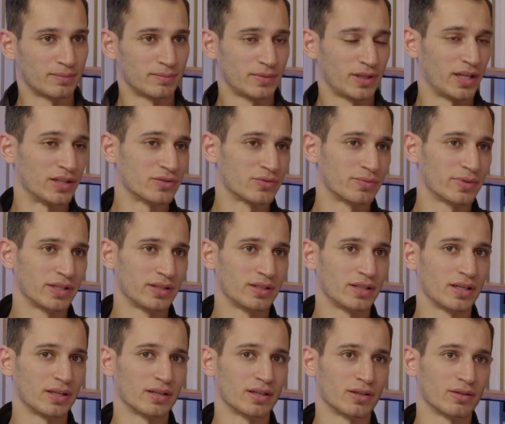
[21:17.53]
It's really
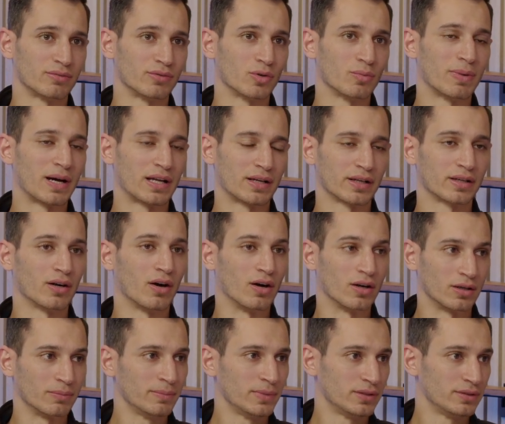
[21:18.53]
a robotic arm,